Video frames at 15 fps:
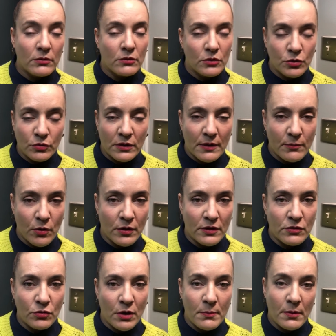gluten I'm already
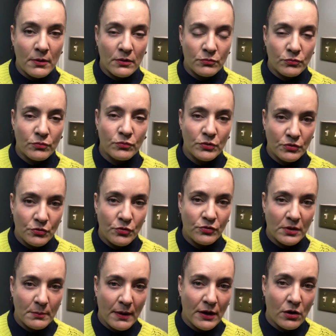doing, but
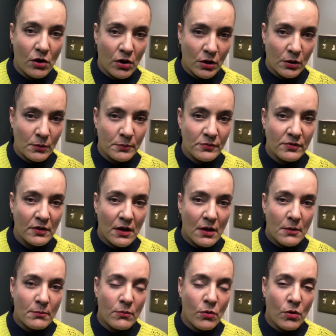reducing my carbs
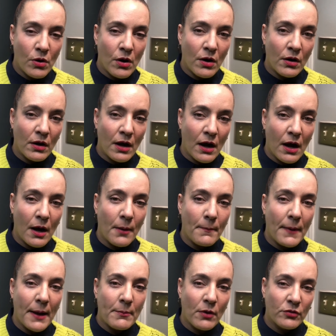more.
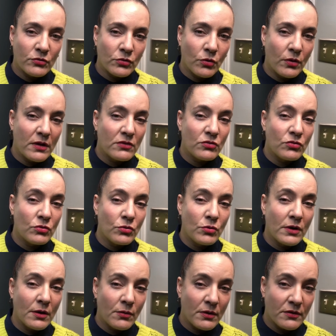I'm also going to
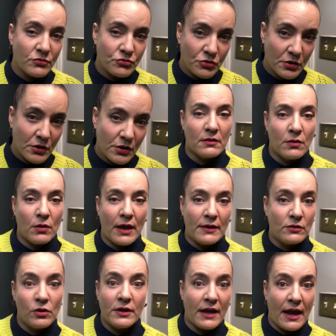get rid of sugar
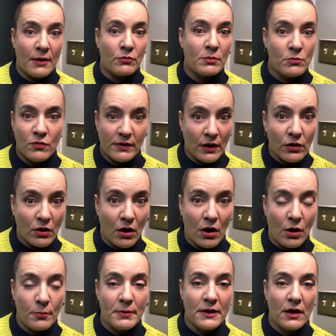and look at removing
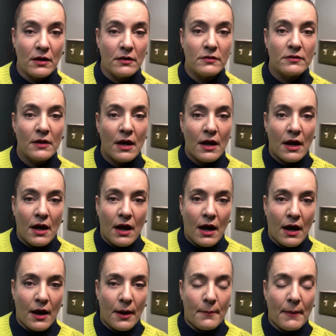alcohol because
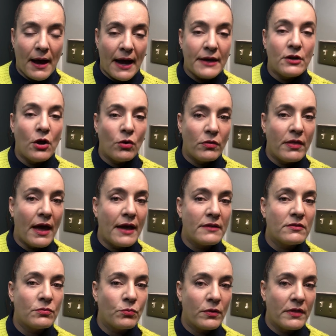I know
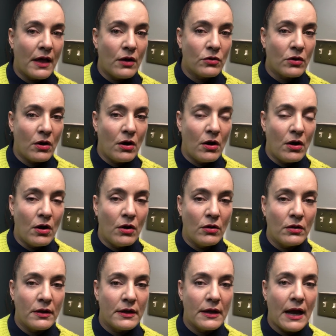that with the
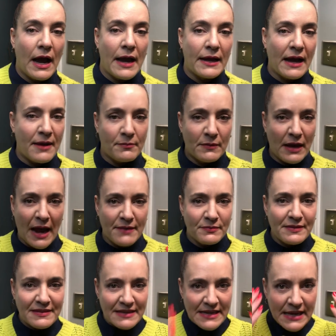alcohol, I'm
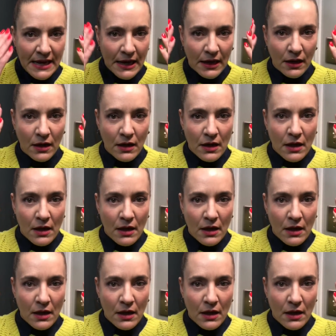seeing